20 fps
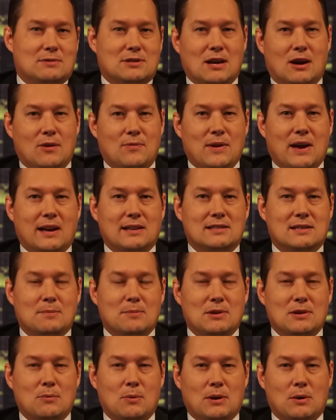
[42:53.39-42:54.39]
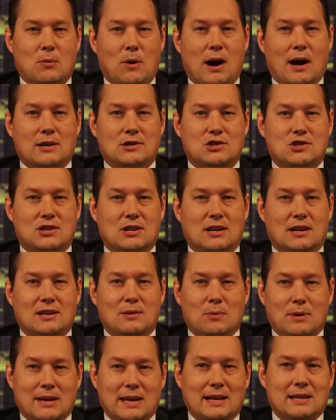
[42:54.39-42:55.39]
So if you got something you want to watch, you
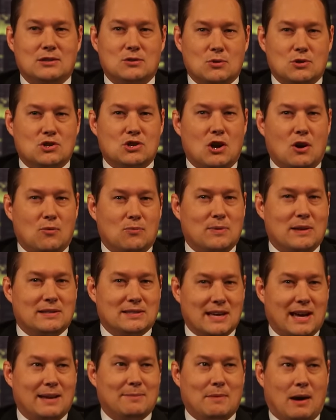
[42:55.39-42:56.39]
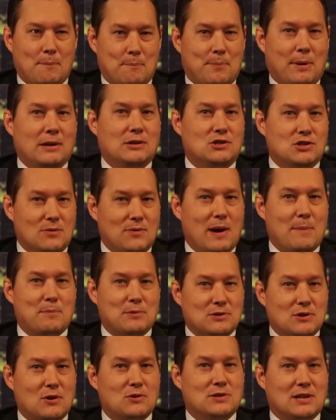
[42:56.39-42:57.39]
want to get into a show that's got a bunch of
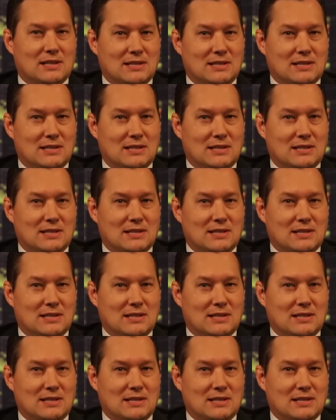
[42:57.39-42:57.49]
episodes,